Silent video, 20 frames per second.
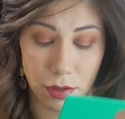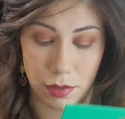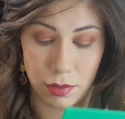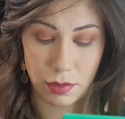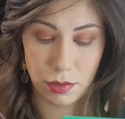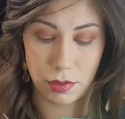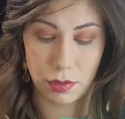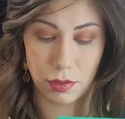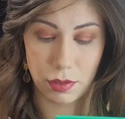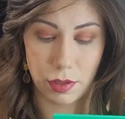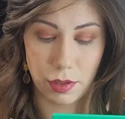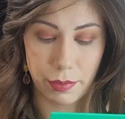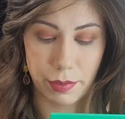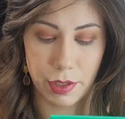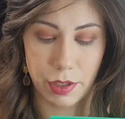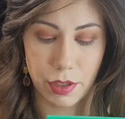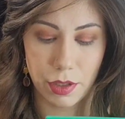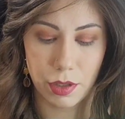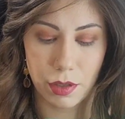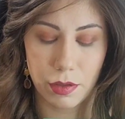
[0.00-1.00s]
So there we
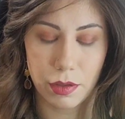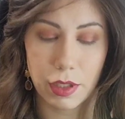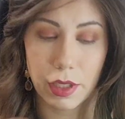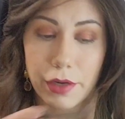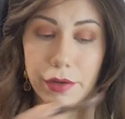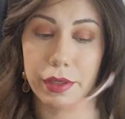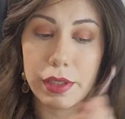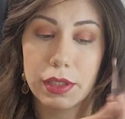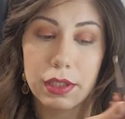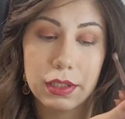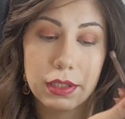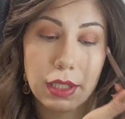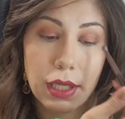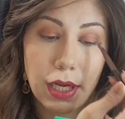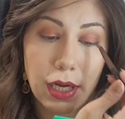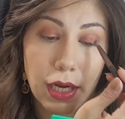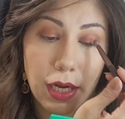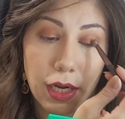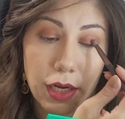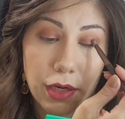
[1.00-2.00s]
go. There is
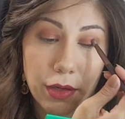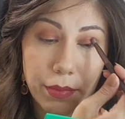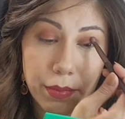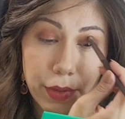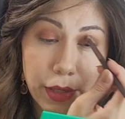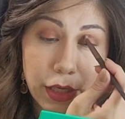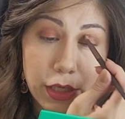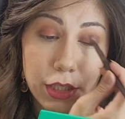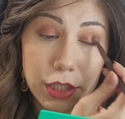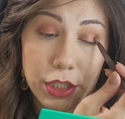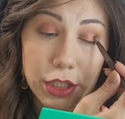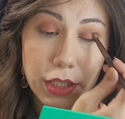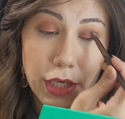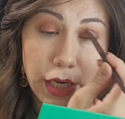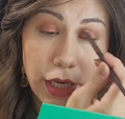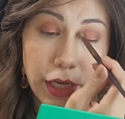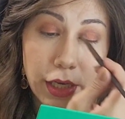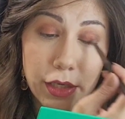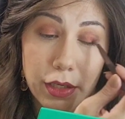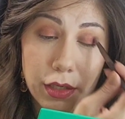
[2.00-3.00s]
that kind of reddish
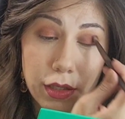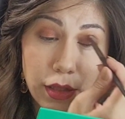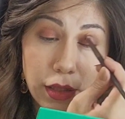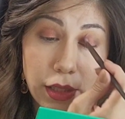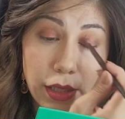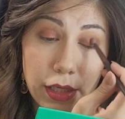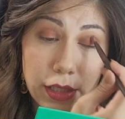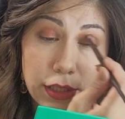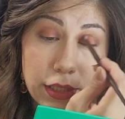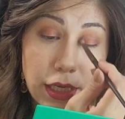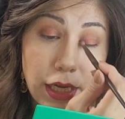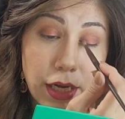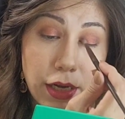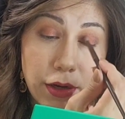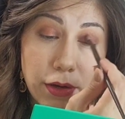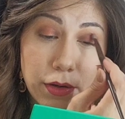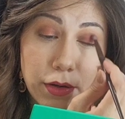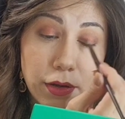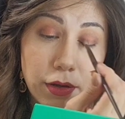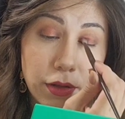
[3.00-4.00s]
shade laid
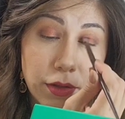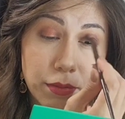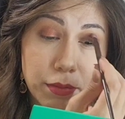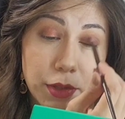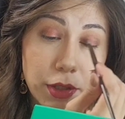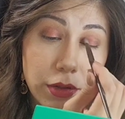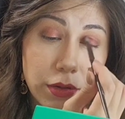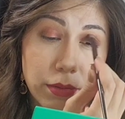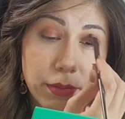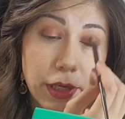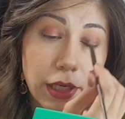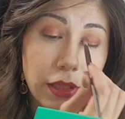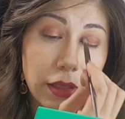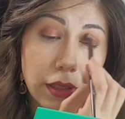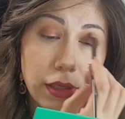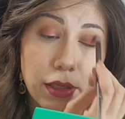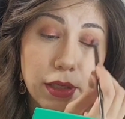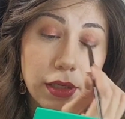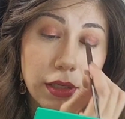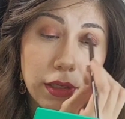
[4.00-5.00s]
down on the middle of my
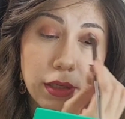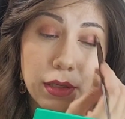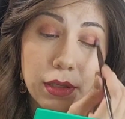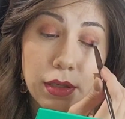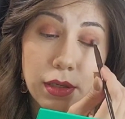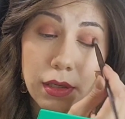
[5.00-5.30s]
lid.